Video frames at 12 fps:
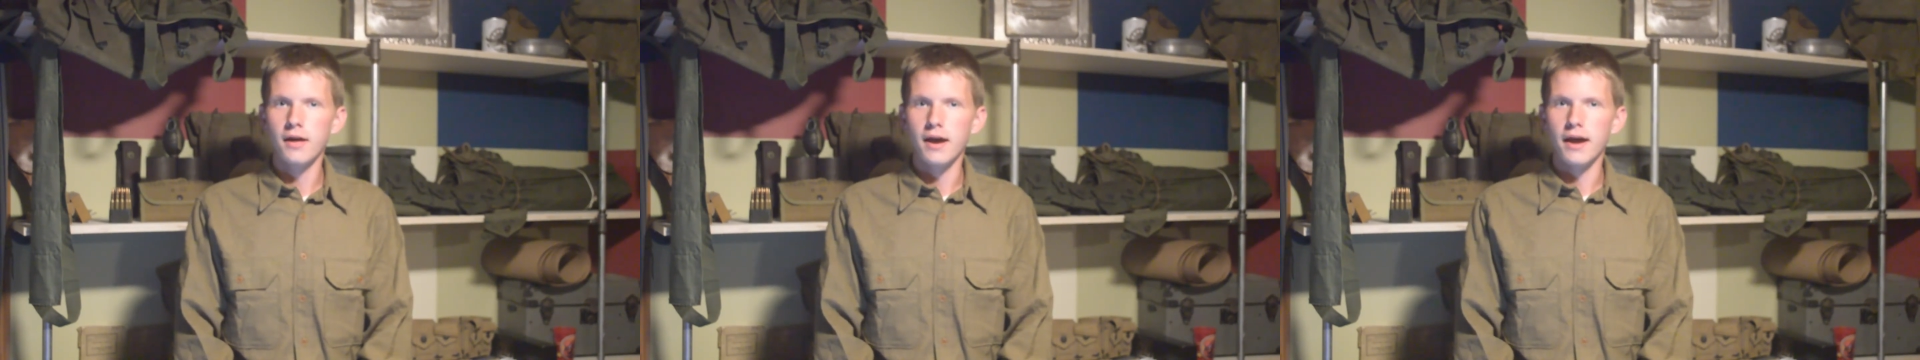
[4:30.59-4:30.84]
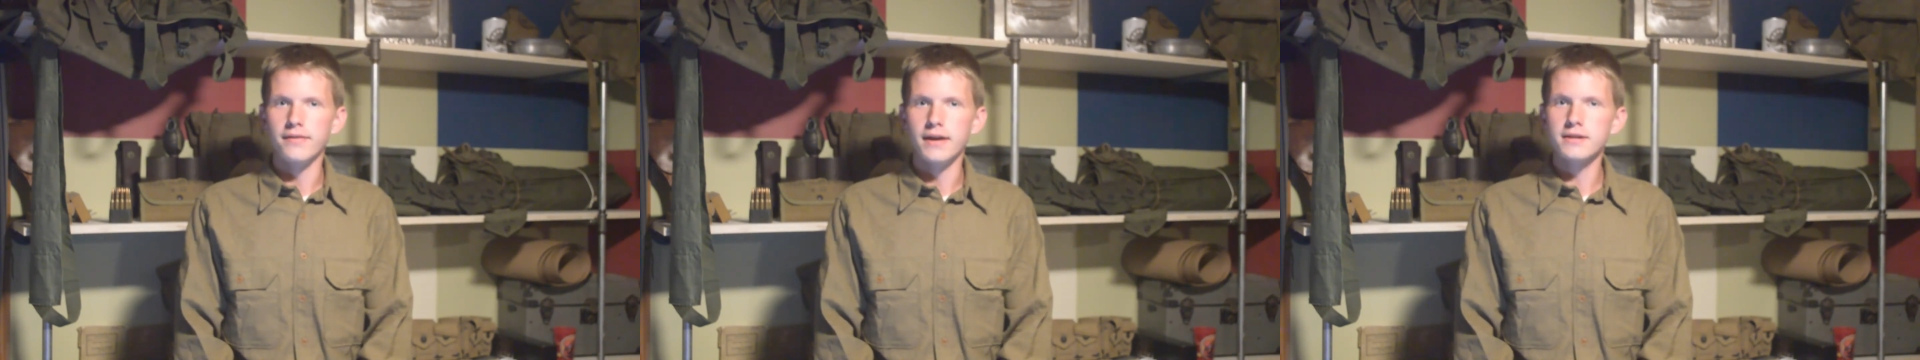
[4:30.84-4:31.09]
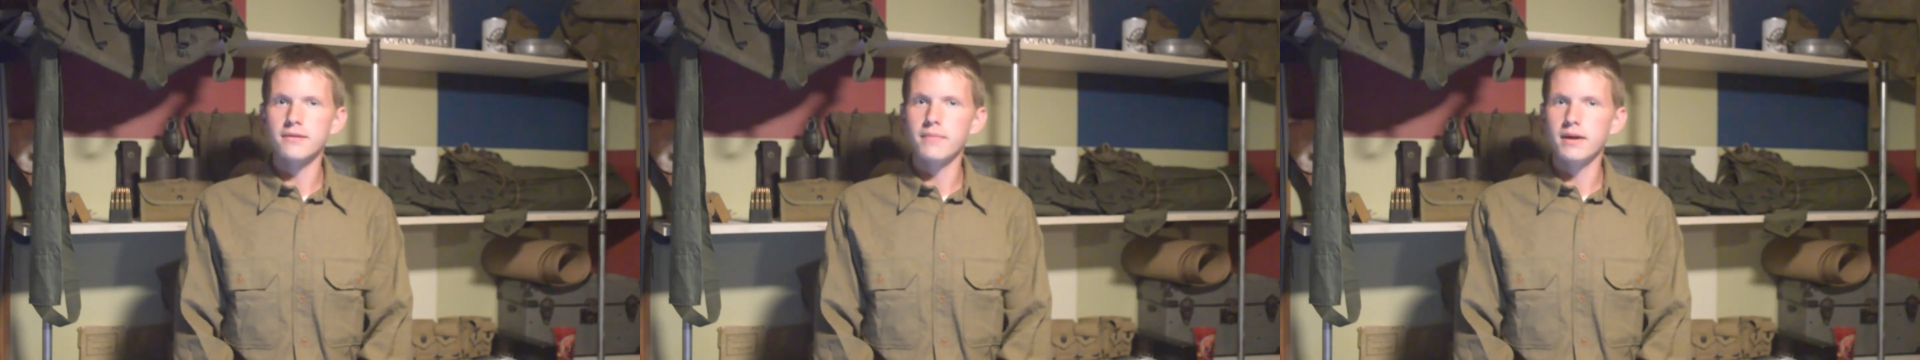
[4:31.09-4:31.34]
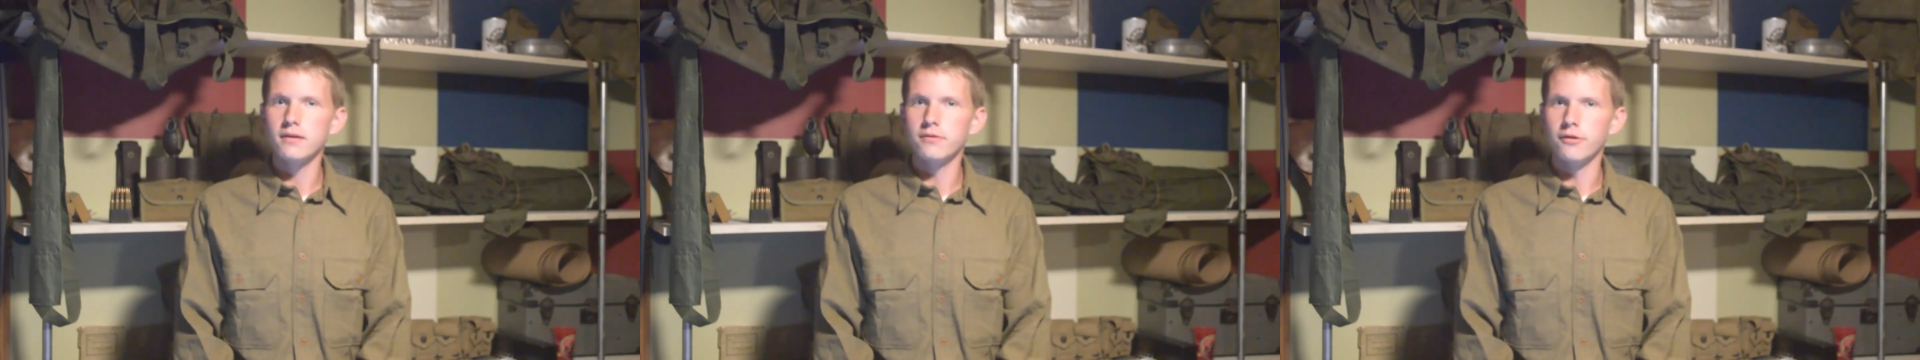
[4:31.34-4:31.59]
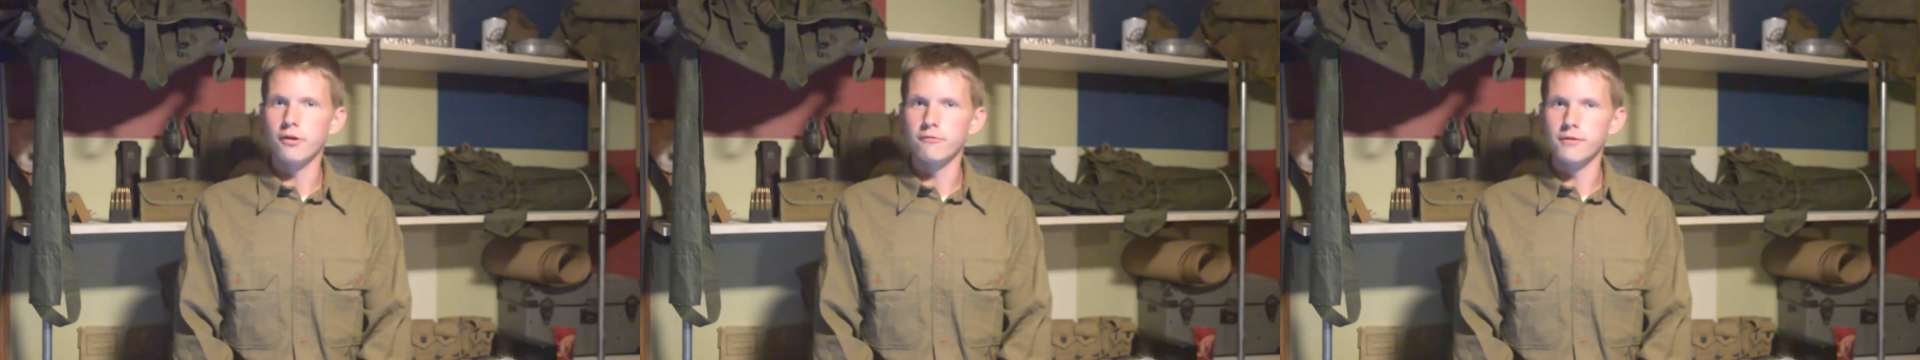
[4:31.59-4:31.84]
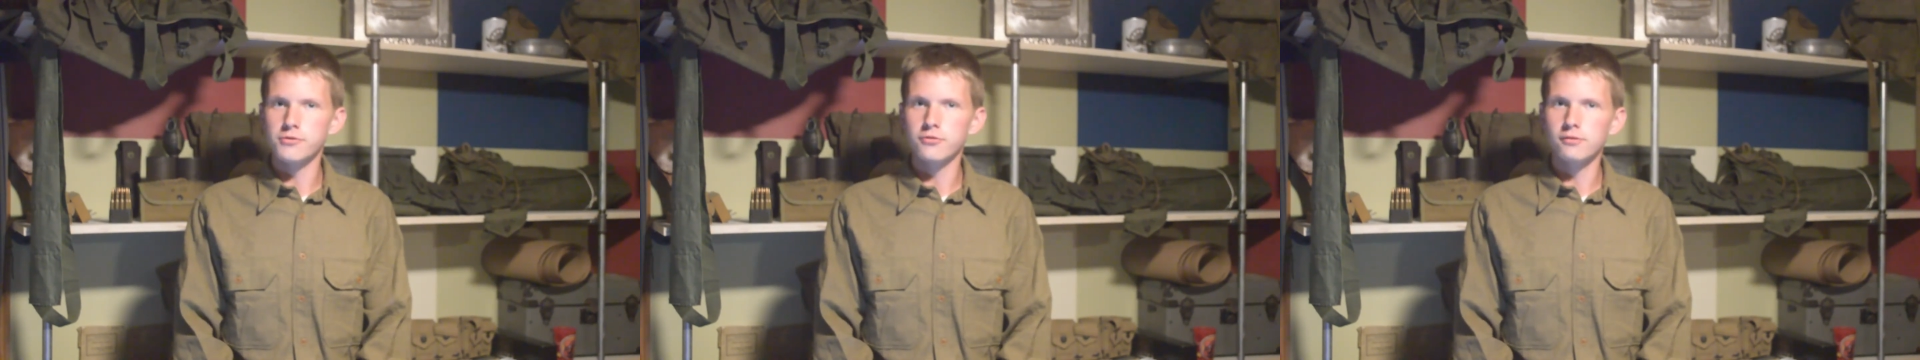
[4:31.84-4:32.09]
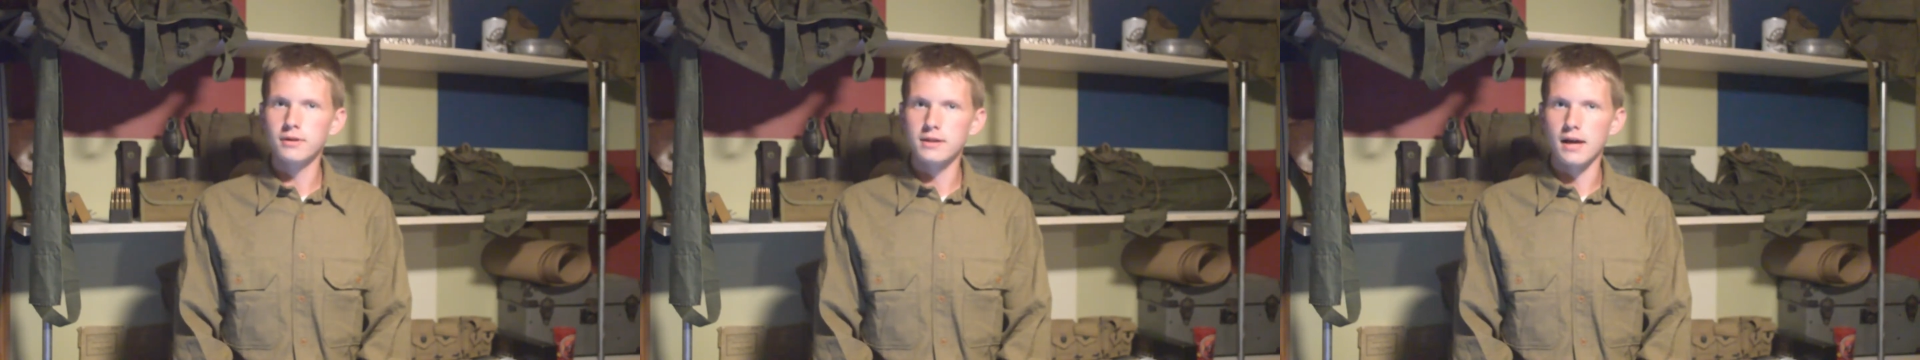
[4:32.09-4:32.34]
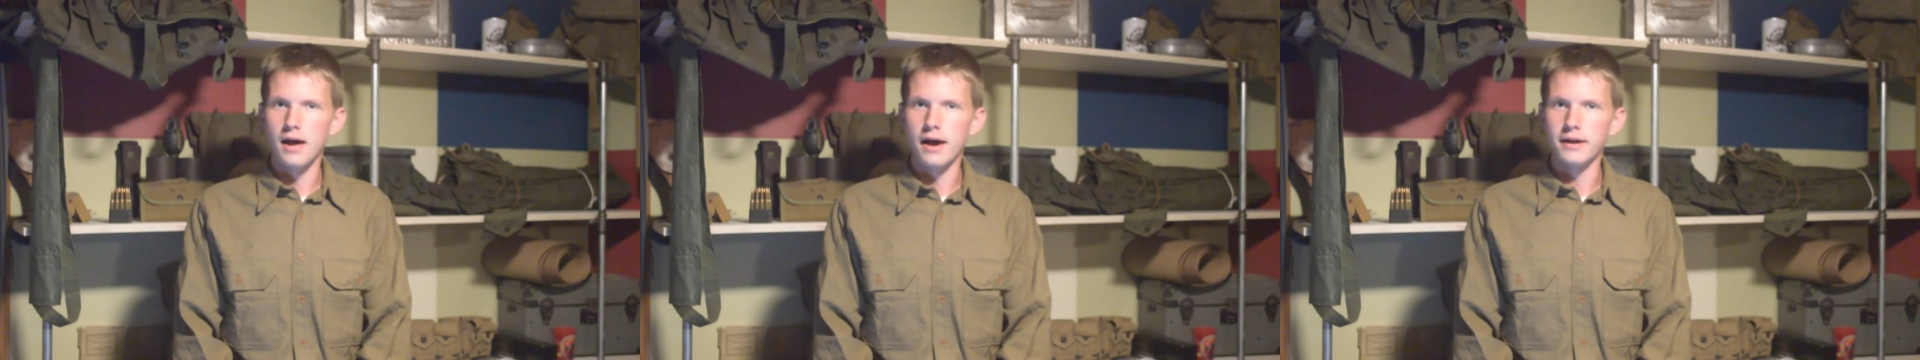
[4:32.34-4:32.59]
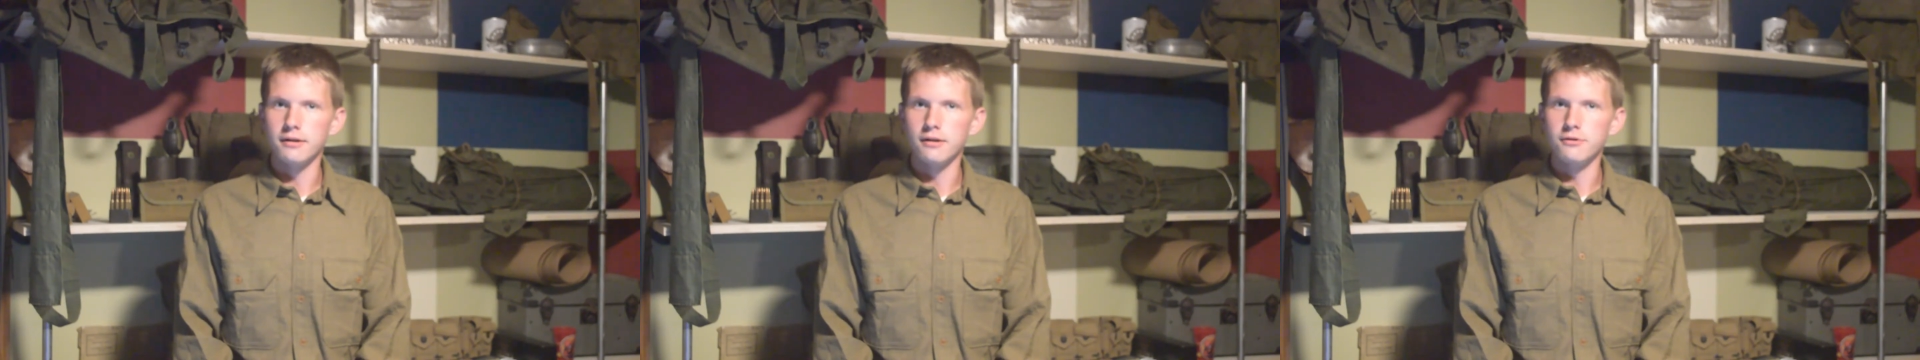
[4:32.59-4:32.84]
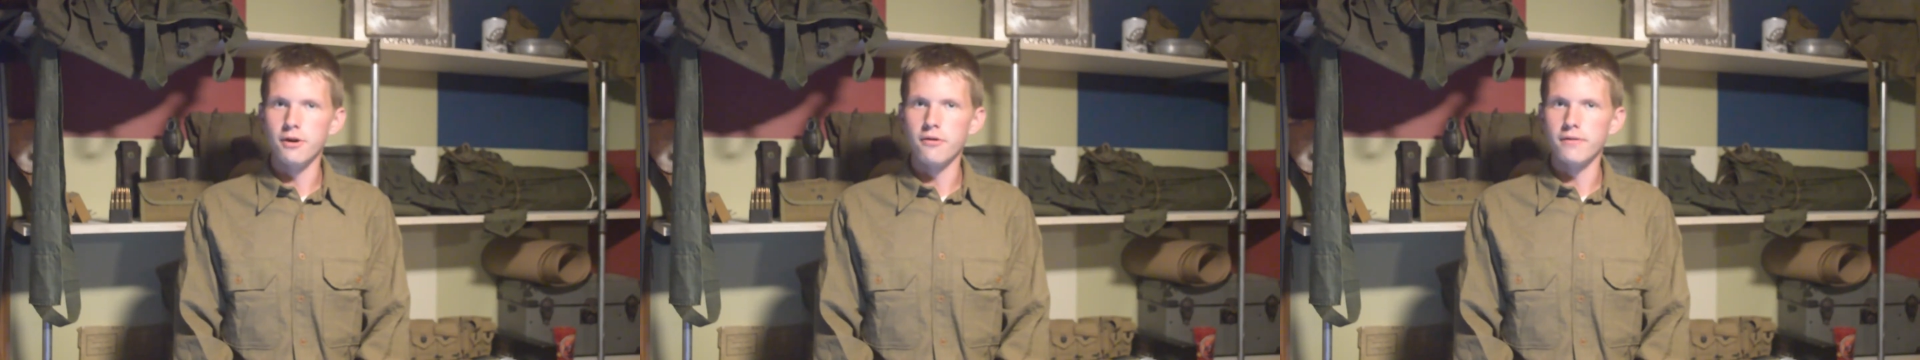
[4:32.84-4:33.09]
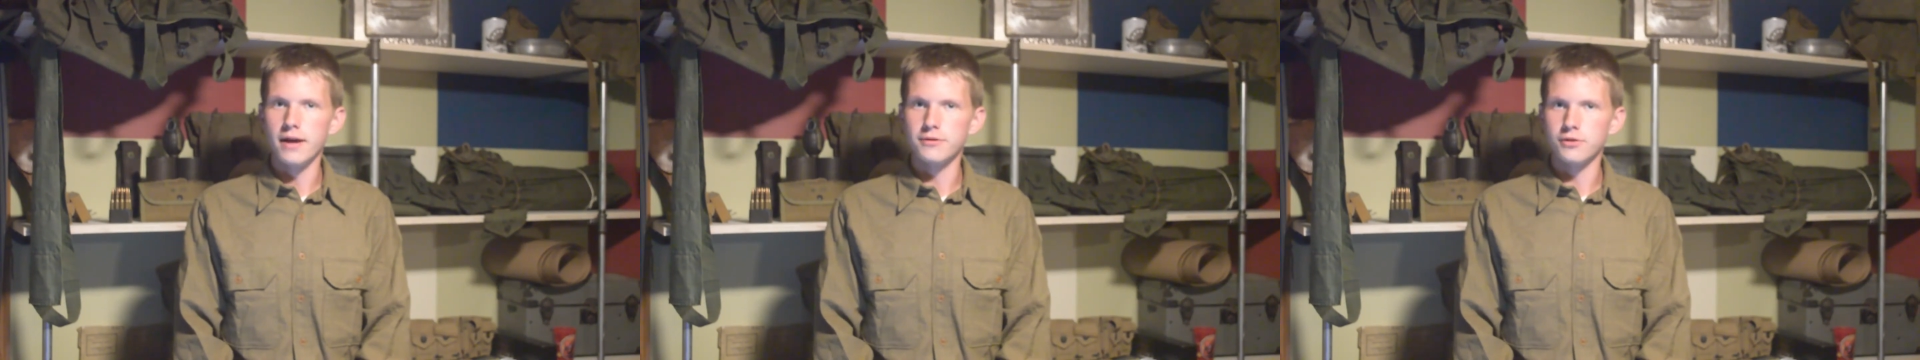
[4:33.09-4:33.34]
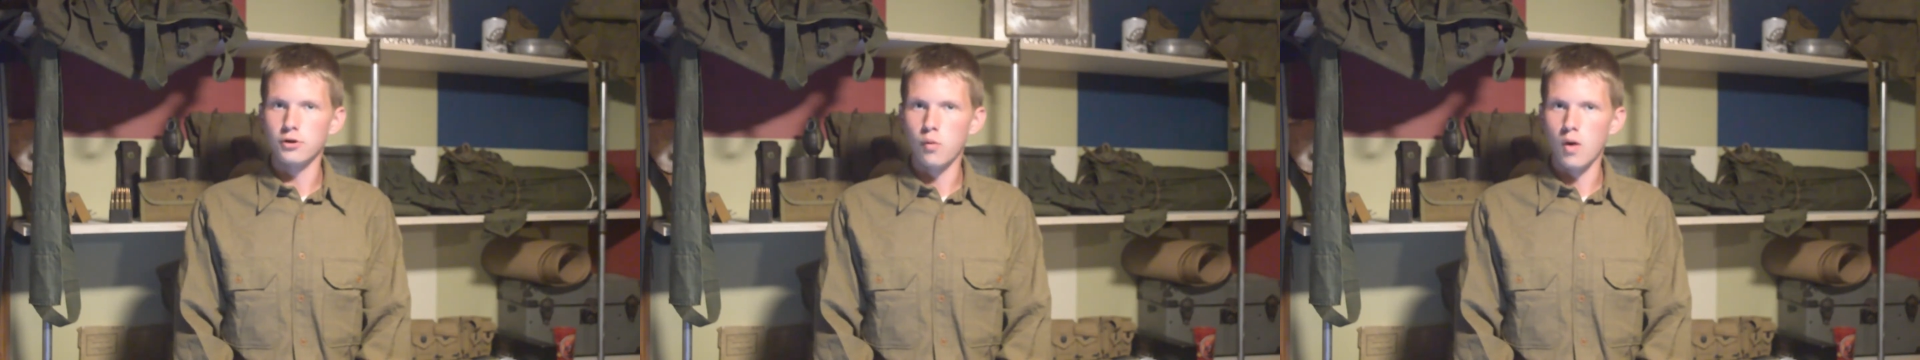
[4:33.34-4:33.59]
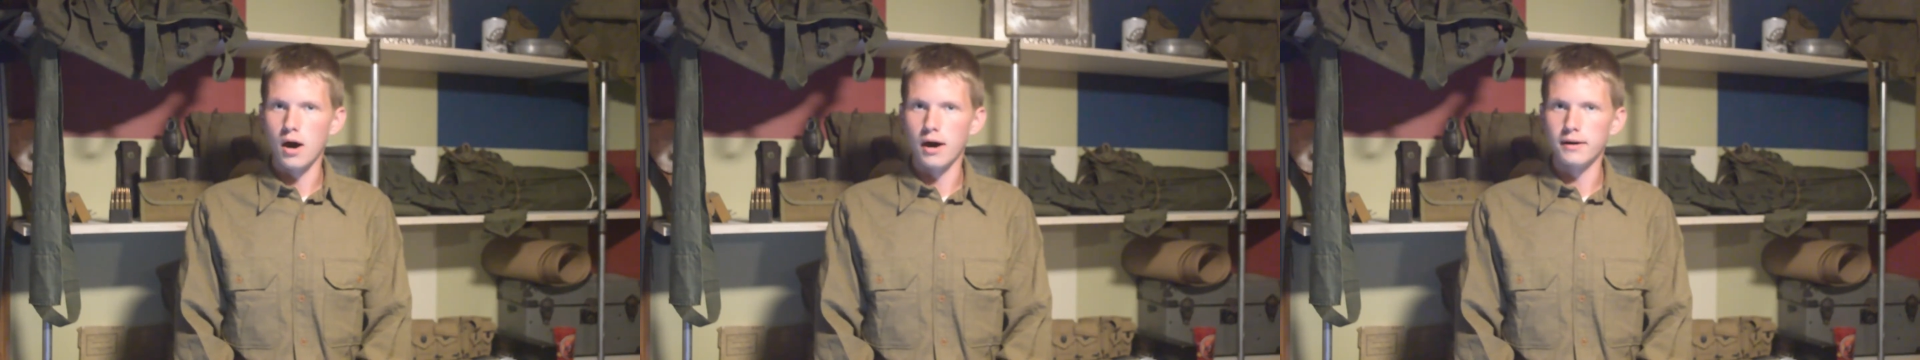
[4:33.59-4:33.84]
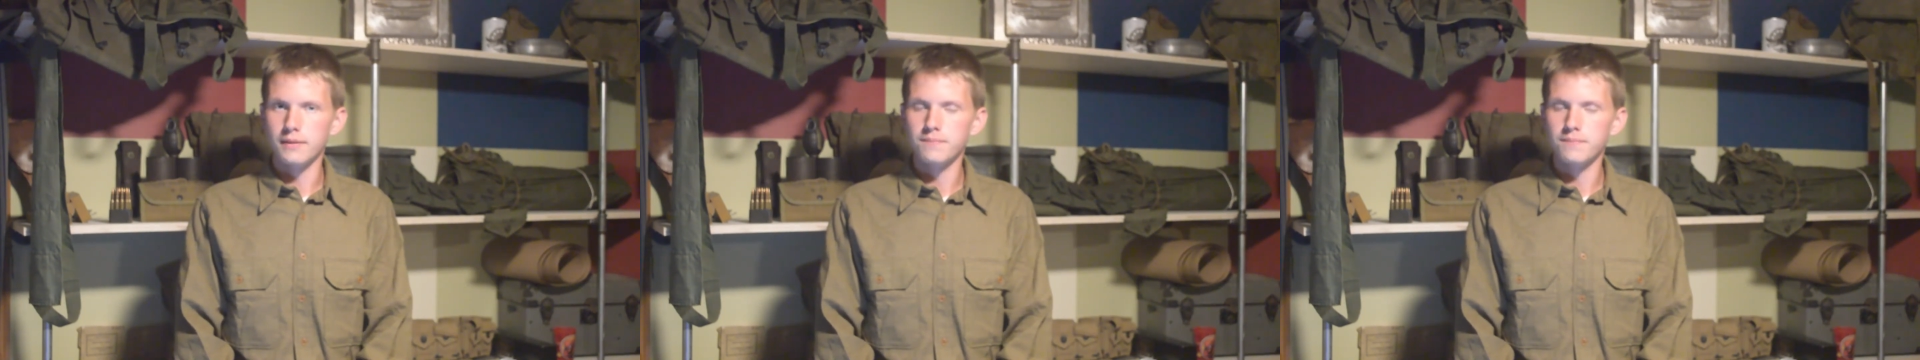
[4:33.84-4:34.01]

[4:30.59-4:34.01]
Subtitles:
and they submitted their original design known as the Quad.